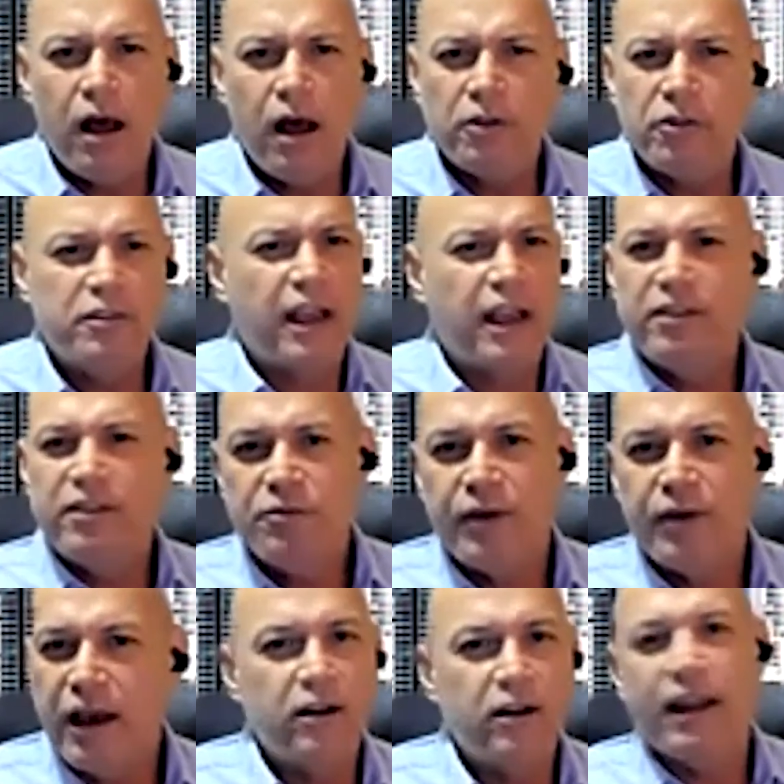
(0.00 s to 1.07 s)
Sometimes they
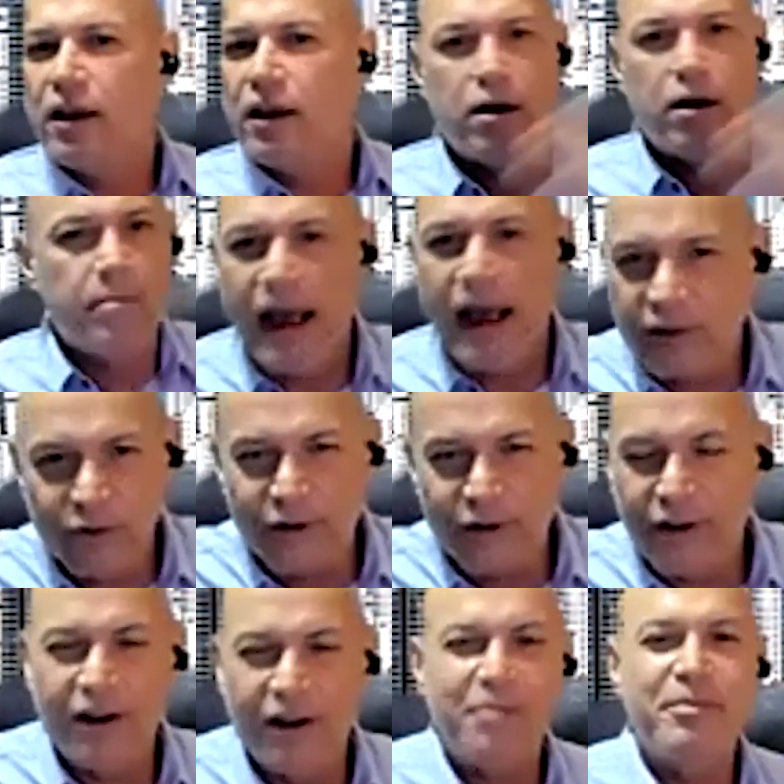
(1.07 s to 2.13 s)
fail, they come back to
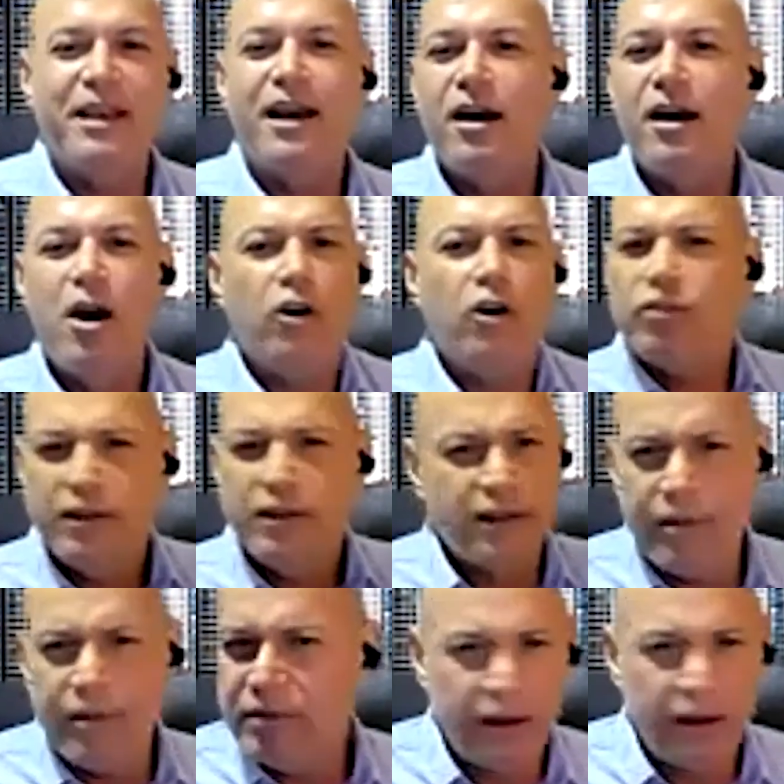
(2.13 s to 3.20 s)
Colombia, or
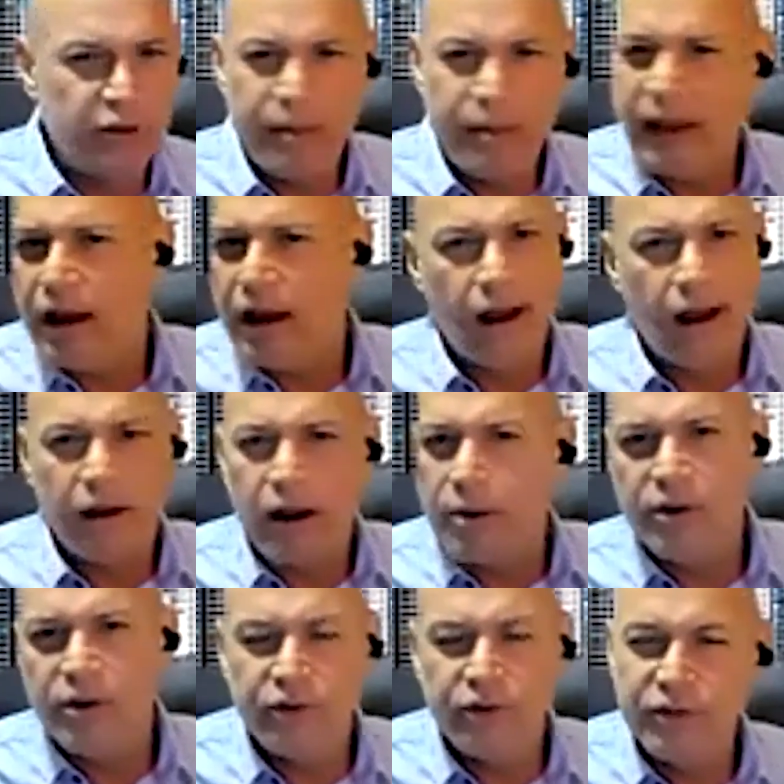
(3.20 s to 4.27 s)
sometimes they spend a
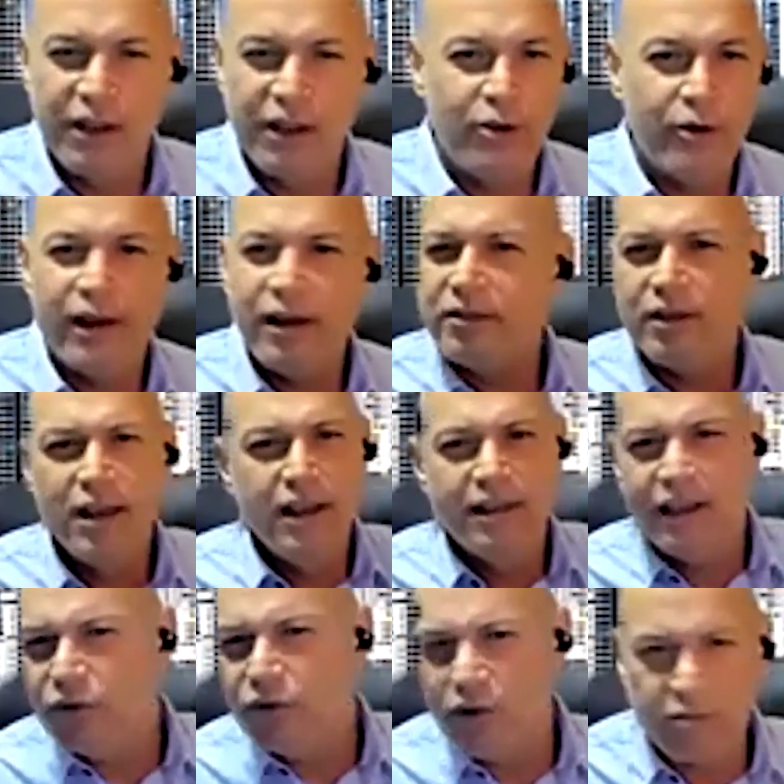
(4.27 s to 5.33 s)
couple of years in the US,
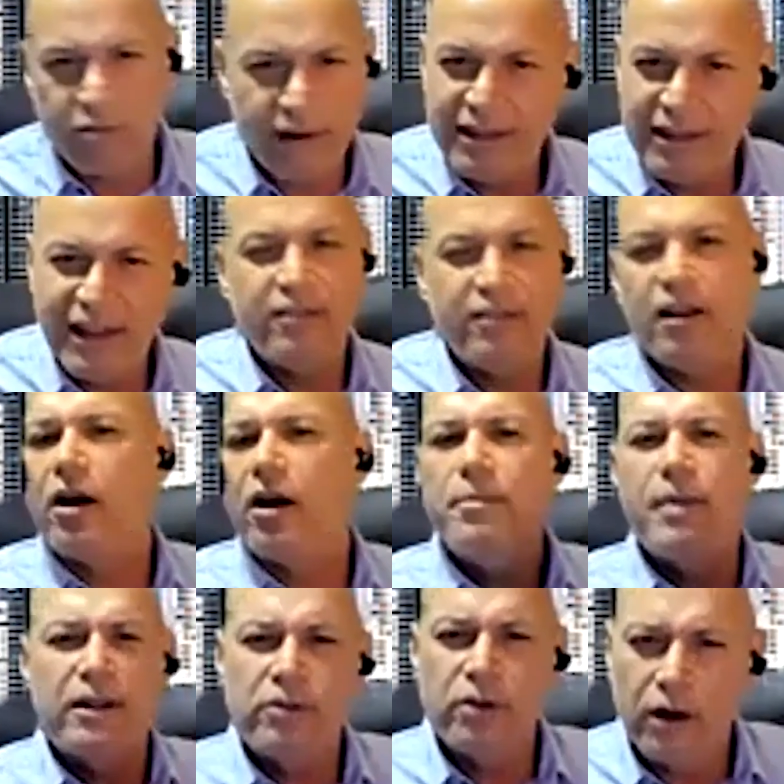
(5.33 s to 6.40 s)
they do the residency and come
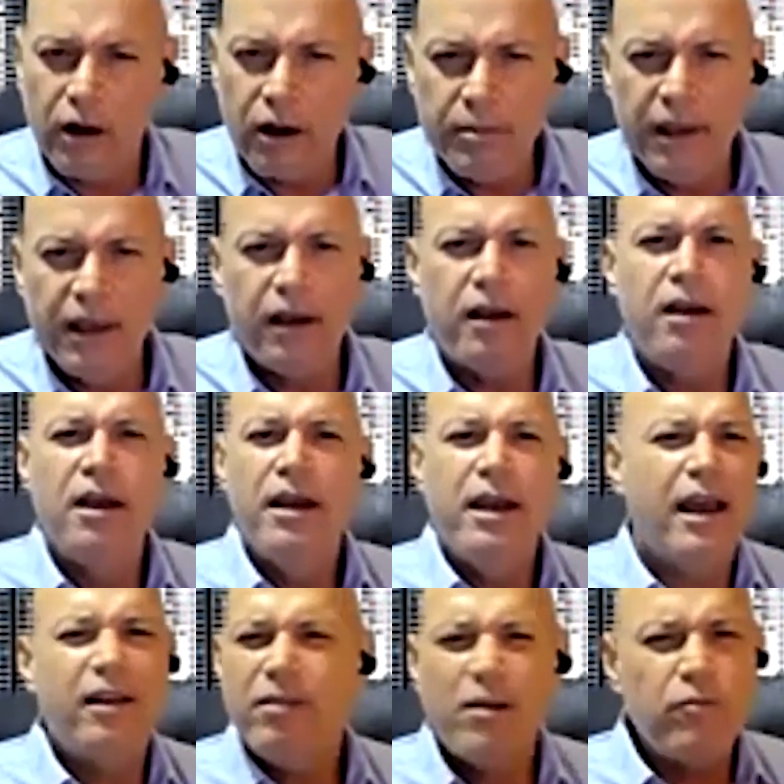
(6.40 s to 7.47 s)
back to Colombia,
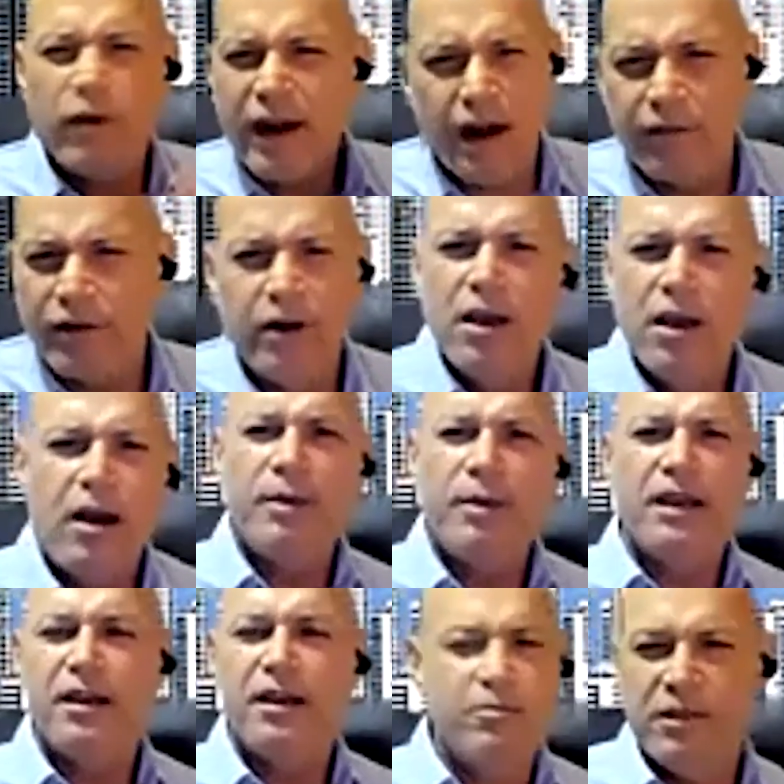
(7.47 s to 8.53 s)
and whatever. I
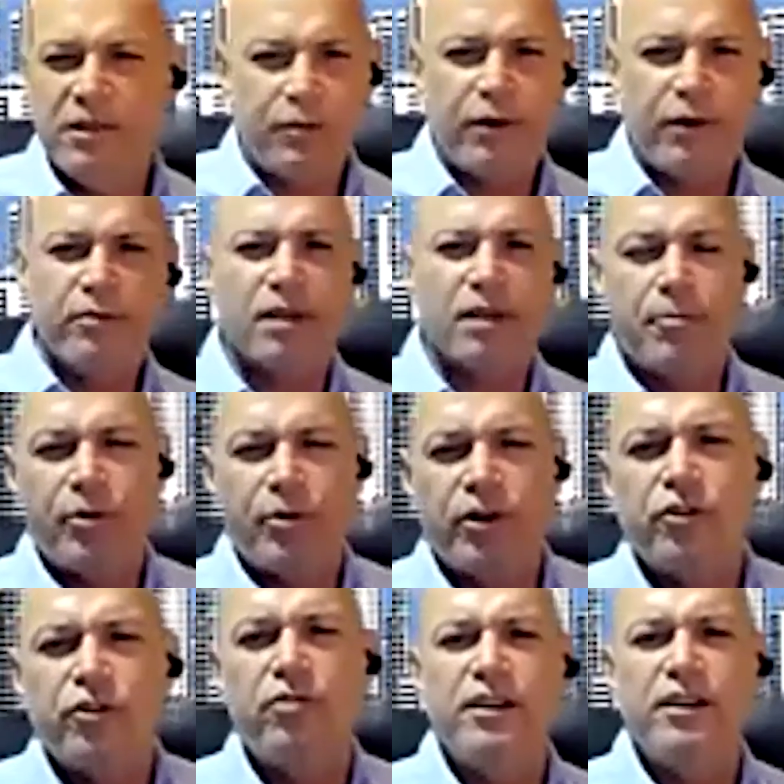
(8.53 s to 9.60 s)
mean, in different
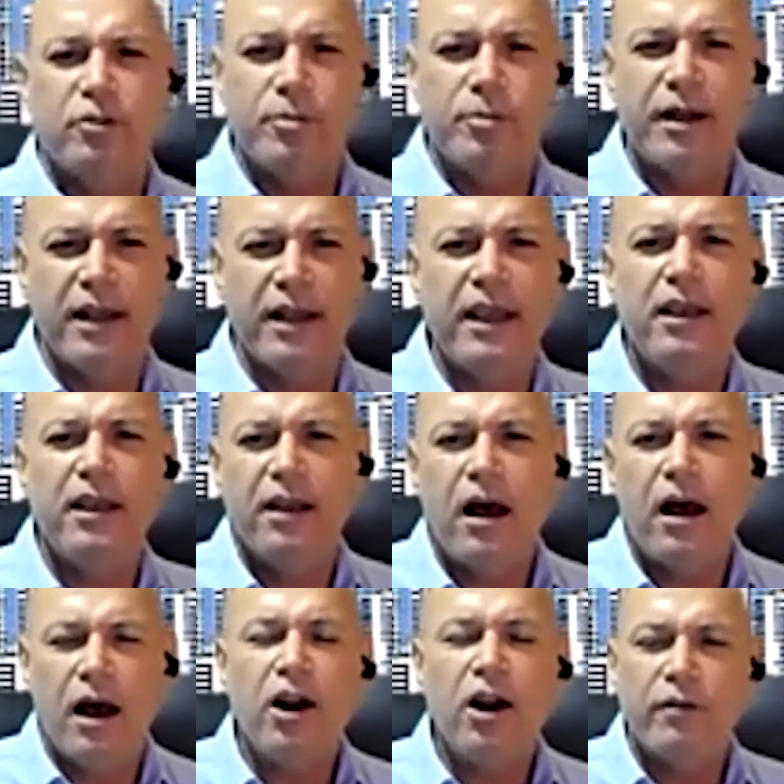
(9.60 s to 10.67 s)
personal reasons, but a
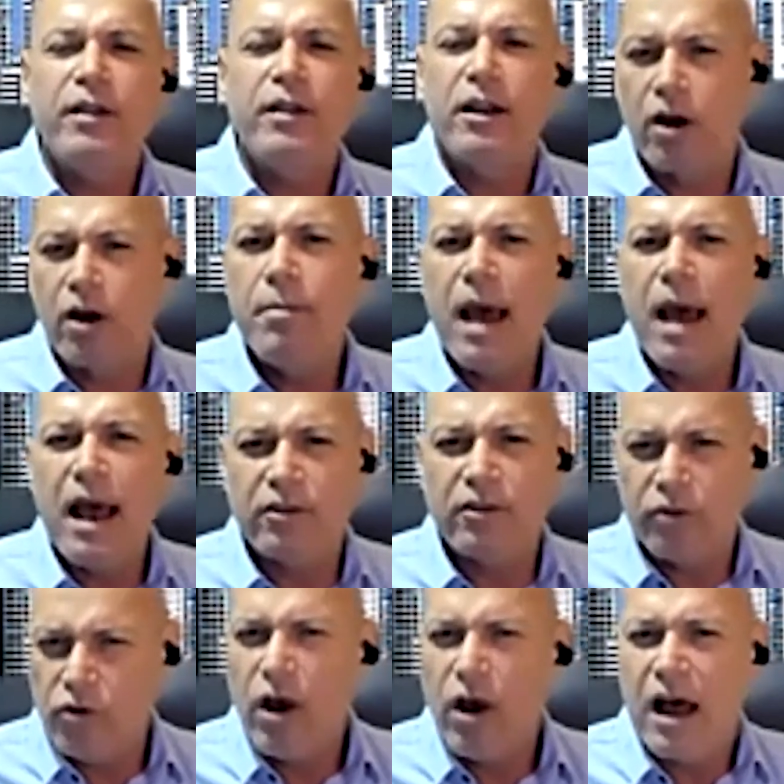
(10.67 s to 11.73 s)
lot of them come back.
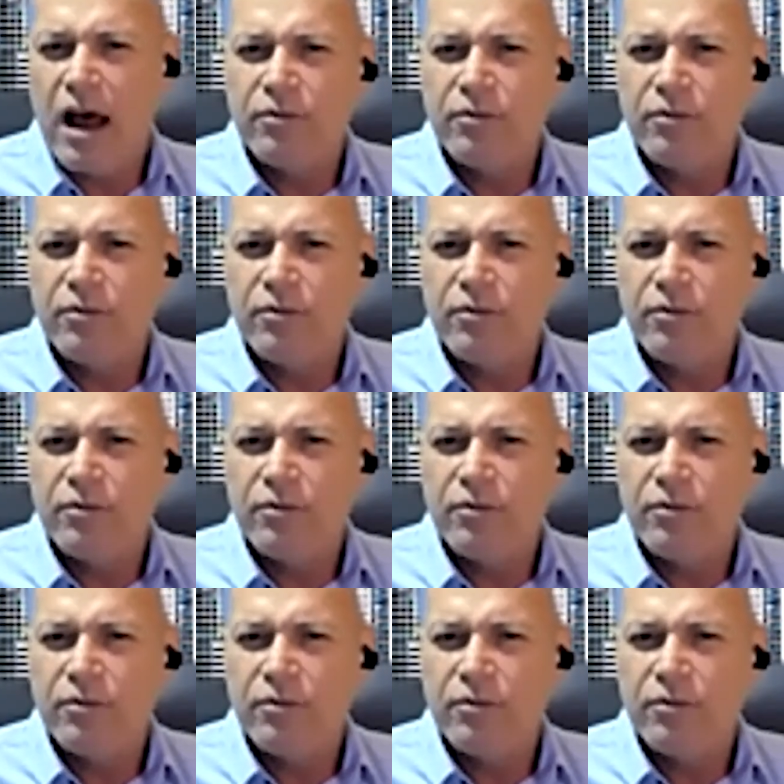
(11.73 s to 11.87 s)
So you have